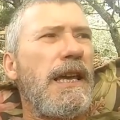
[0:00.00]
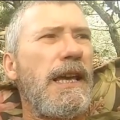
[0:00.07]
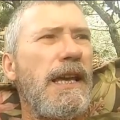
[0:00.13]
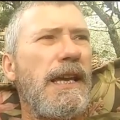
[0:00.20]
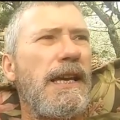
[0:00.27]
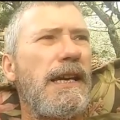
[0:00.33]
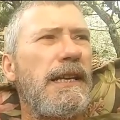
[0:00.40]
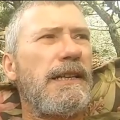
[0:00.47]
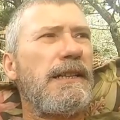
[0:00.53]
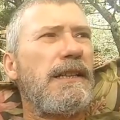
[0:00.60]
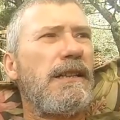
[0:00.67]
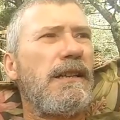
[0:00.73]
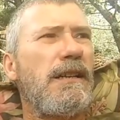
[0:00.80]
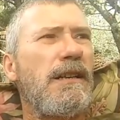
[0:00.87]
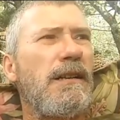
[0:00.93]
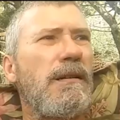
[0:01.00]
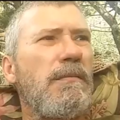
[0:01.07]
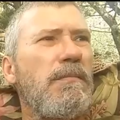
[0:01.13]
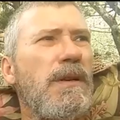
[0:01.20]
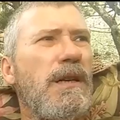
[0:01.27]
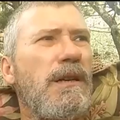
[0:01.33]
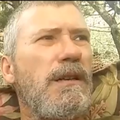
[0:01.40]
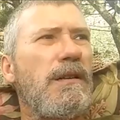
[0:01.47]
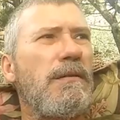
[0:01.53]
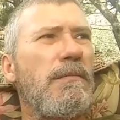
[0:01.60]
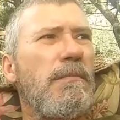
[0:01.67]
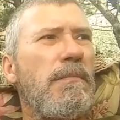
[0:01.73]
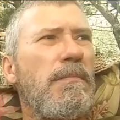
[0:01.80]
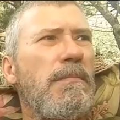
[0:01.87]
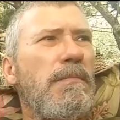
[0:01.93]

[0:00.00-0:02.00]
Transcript: and uh, um,